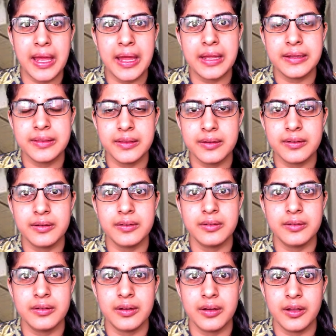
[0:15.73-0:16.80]
and
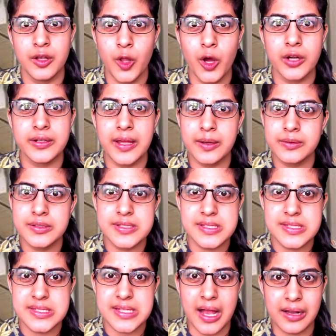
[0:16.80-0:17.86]
the lockdown has
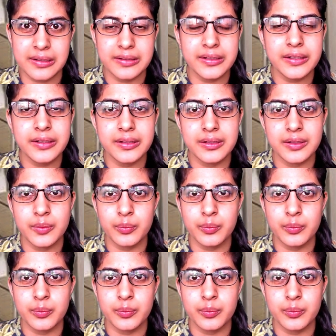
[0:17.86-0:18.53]
started.